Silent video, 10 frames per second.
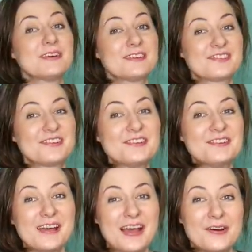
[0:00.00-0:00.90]
gonna show
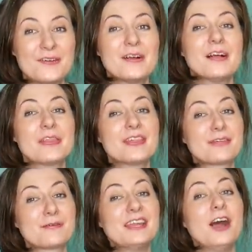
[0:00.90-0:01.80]
you now the
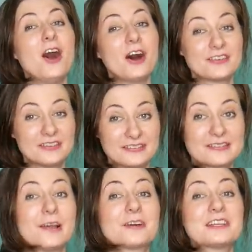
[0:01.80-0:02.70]
three
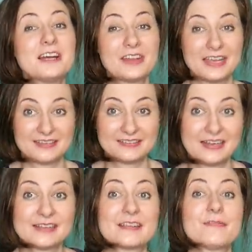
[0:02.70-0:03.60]
hottest lockdown
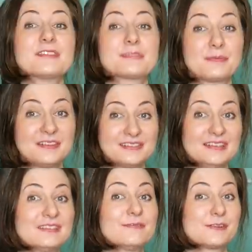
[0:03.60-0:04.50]
hairstyles of the spring
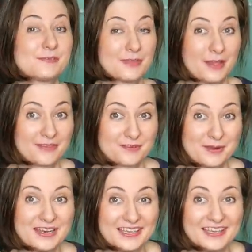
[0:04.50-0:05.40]
season for
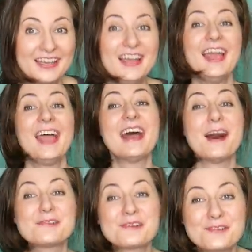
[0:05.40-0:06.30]
2020 and
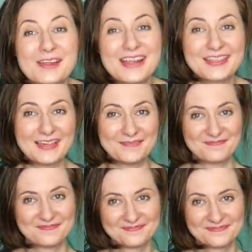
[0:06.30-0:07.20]
how to create them.